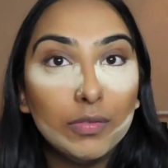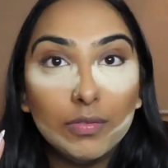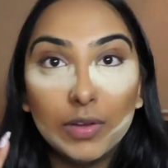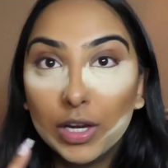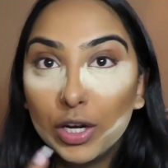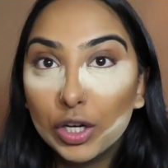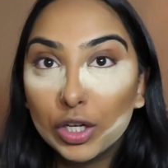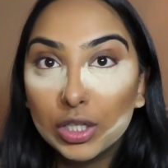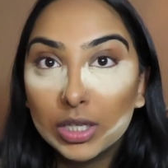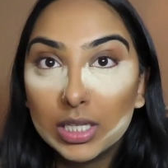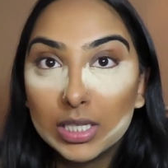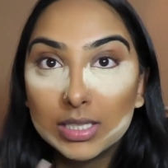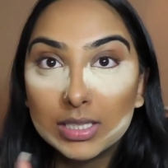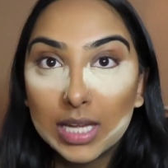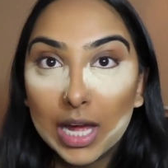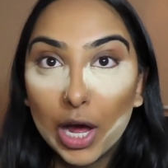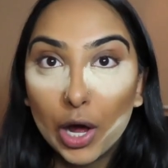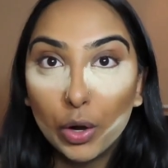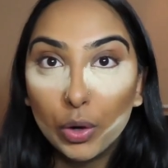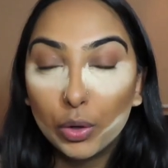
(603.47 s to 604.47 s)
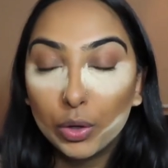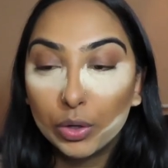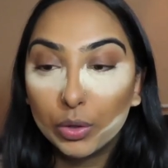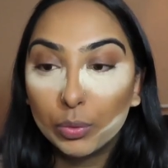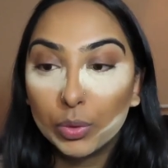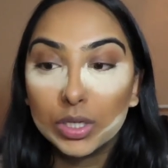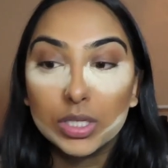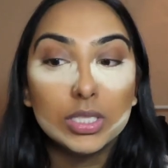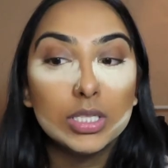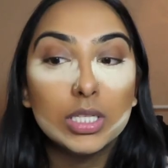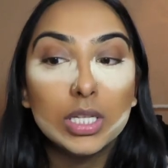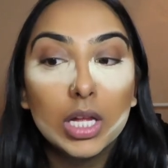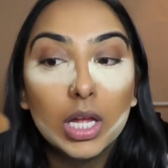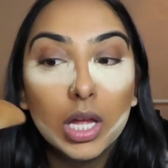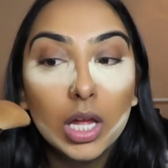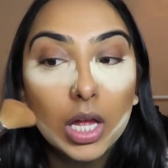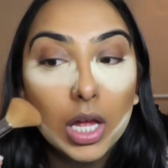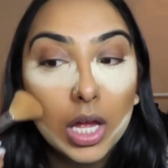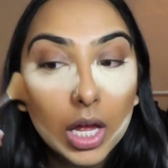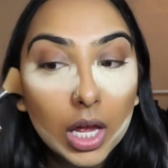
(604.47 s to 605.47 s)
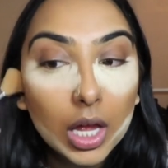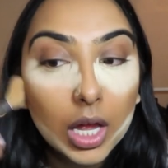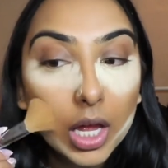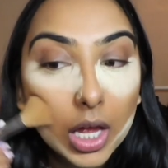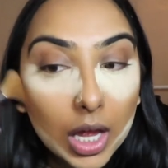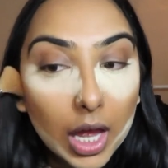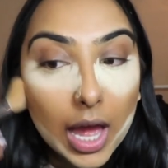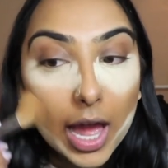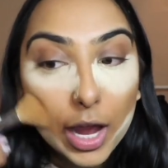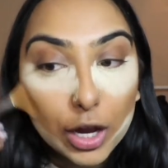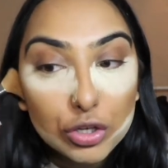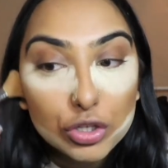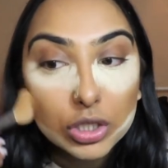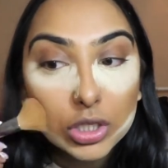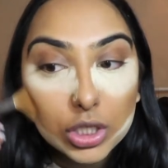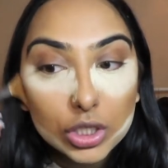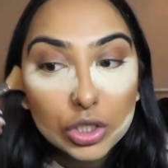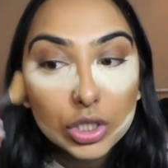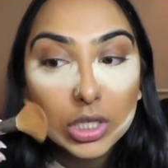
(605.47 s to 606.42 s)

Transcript: figured this out was actually a